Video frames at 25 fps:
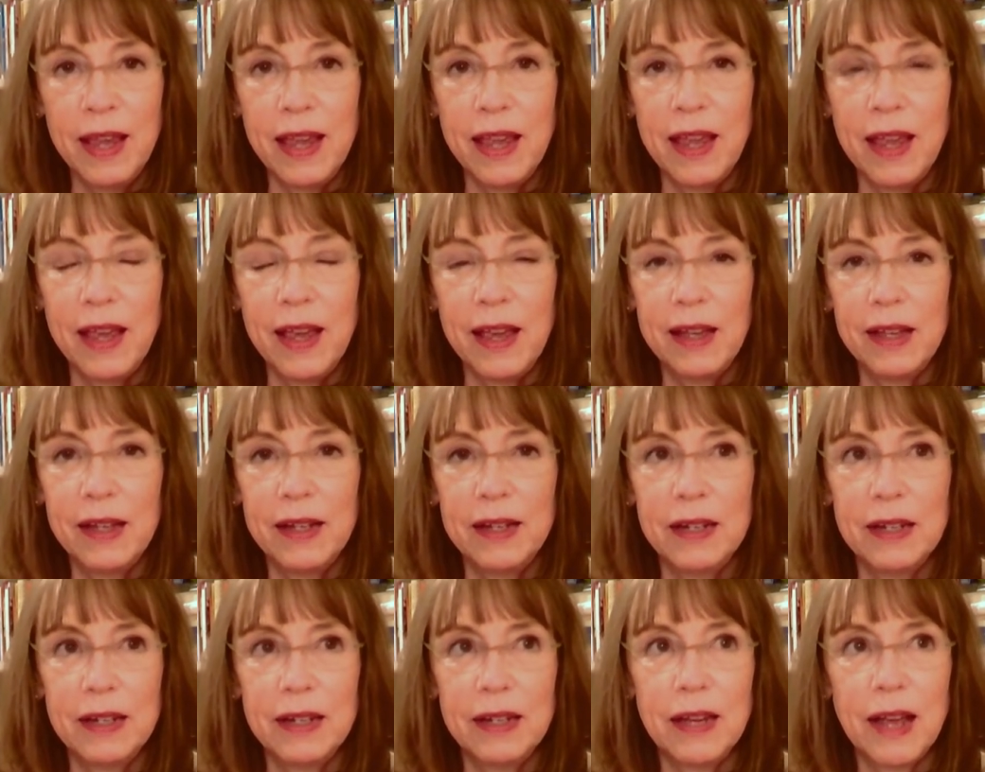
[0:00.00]

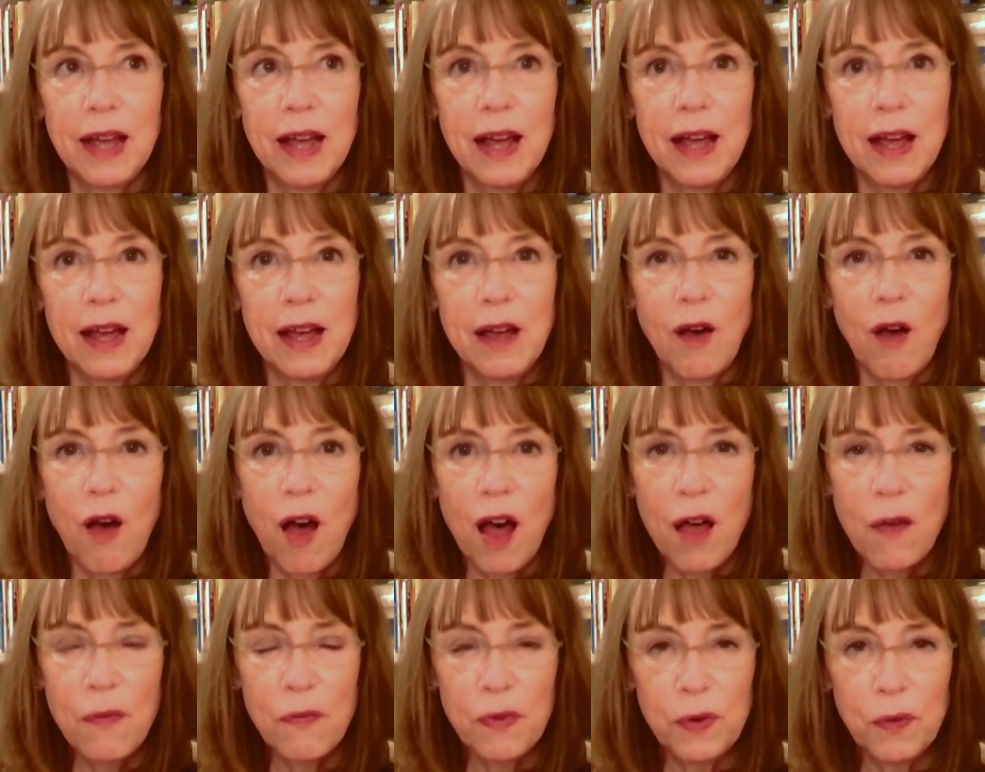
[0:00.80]
And uh,
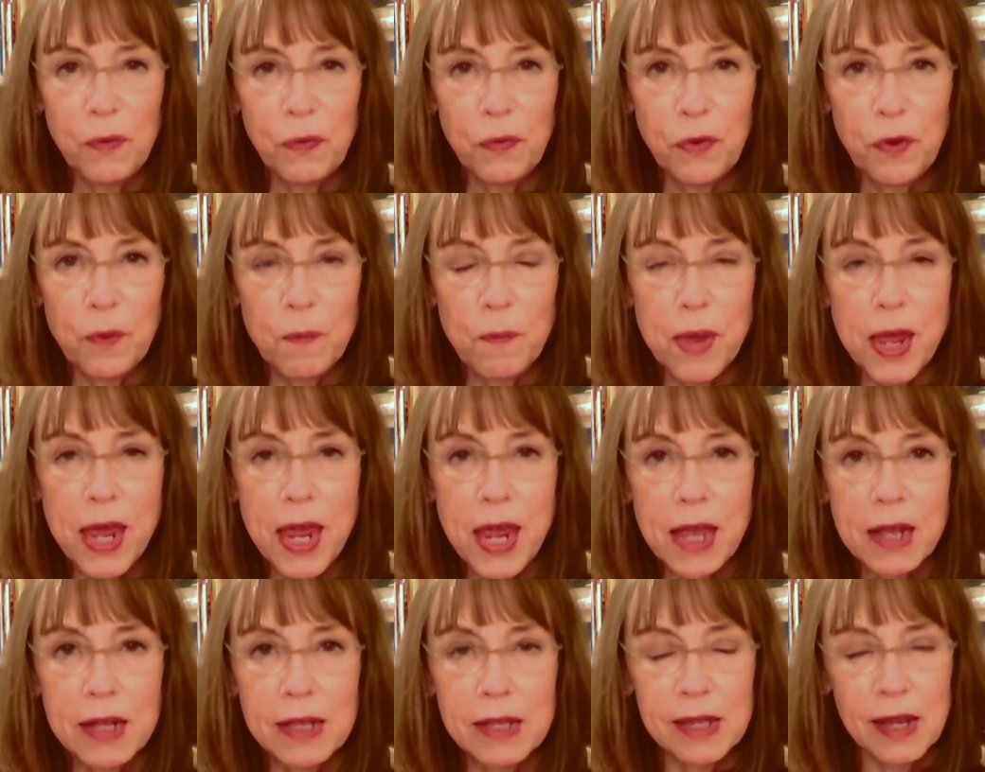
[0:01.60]
often for
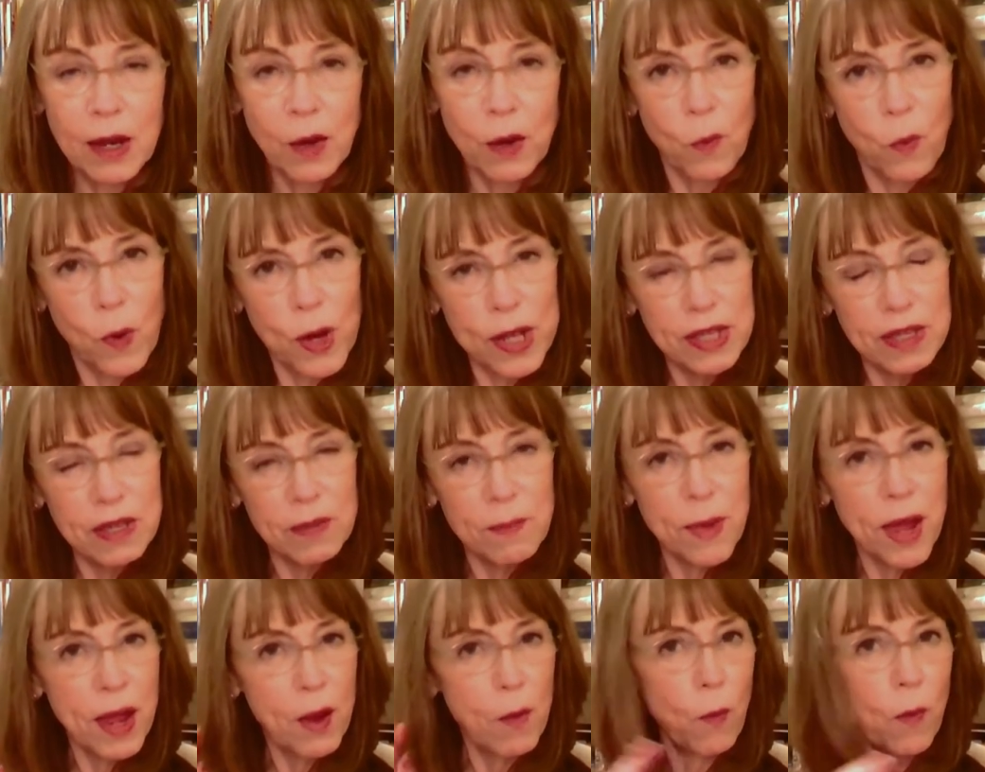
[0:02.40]
me, it's like, what's
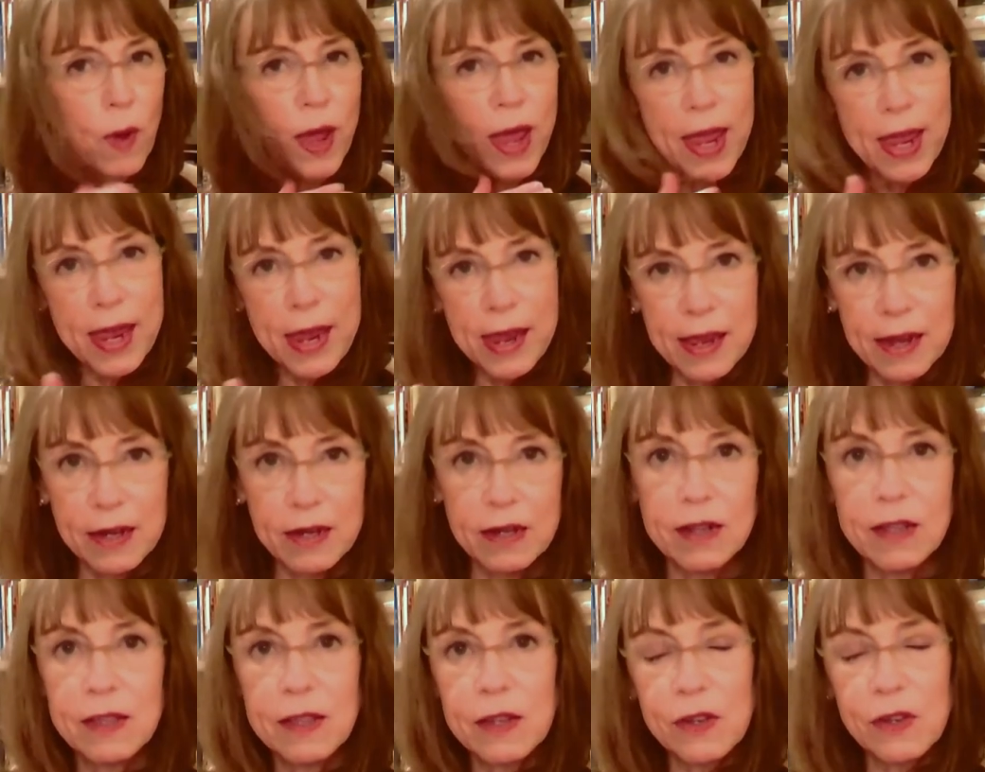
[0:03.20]
my way
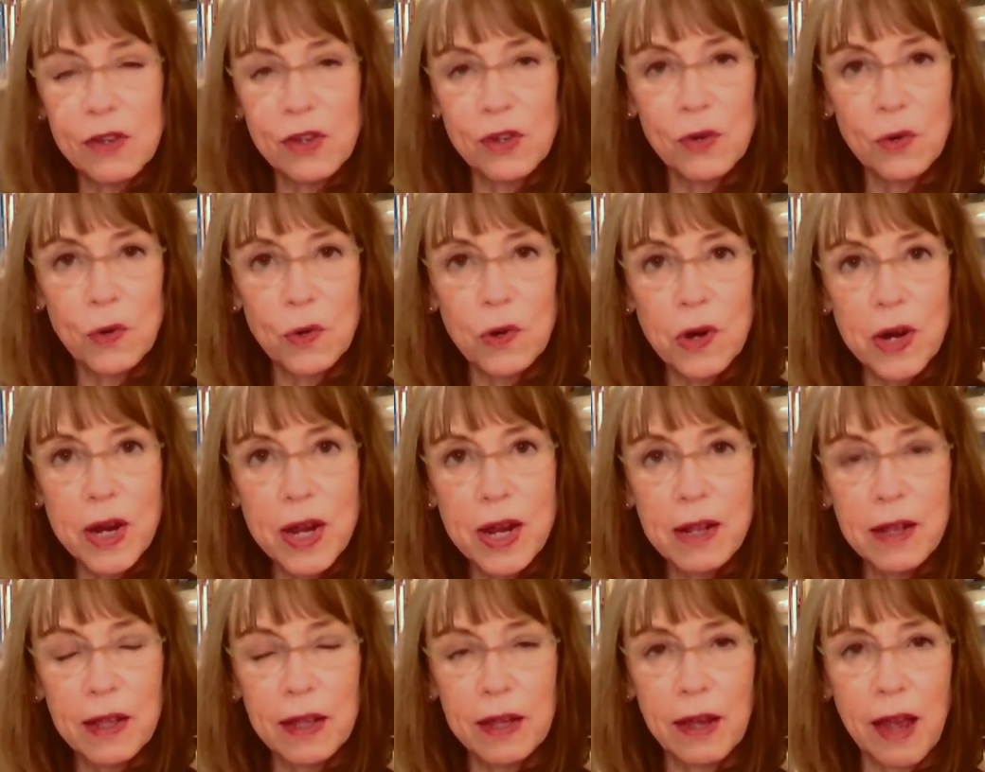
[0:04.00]
into the
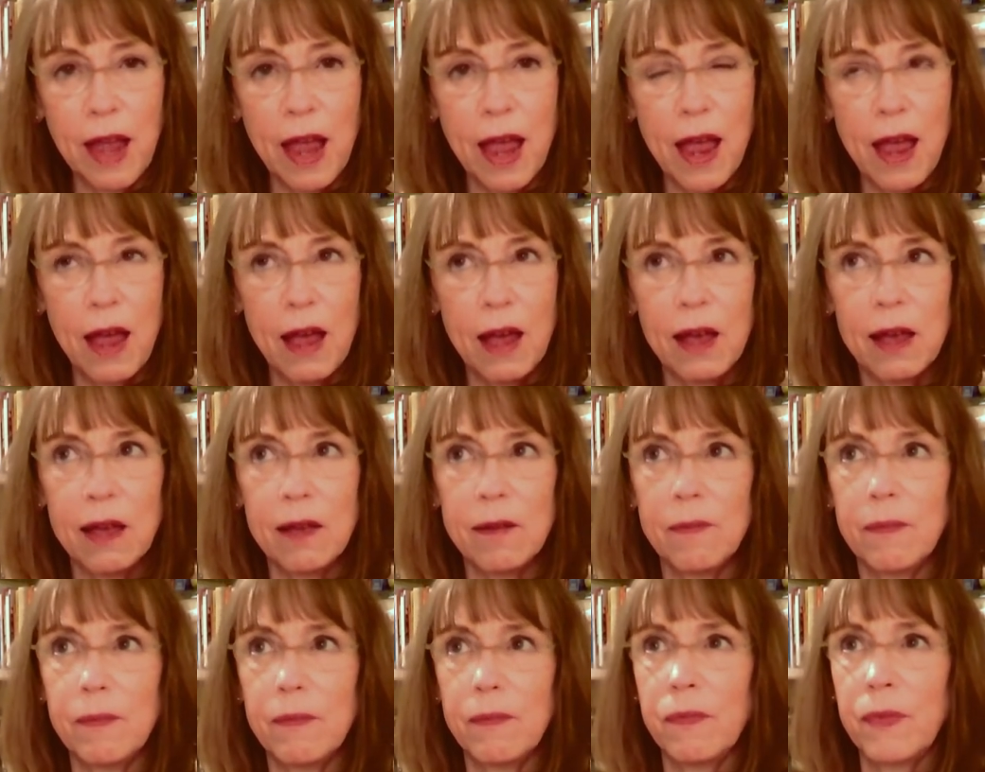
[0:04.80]
story,
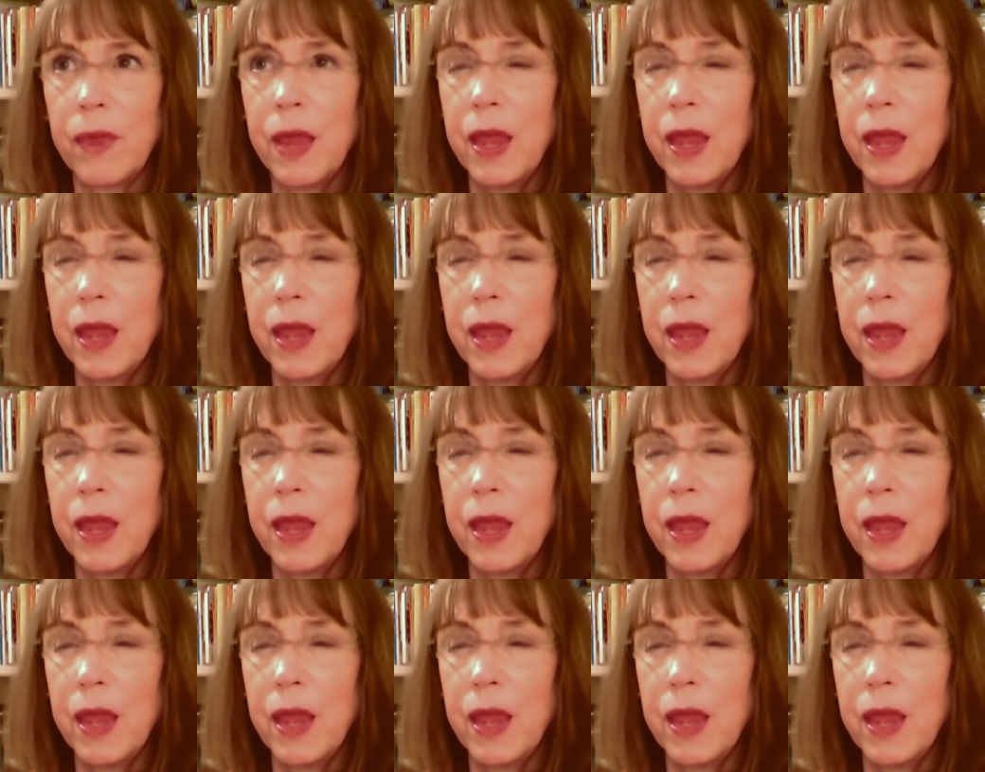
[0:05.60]
um,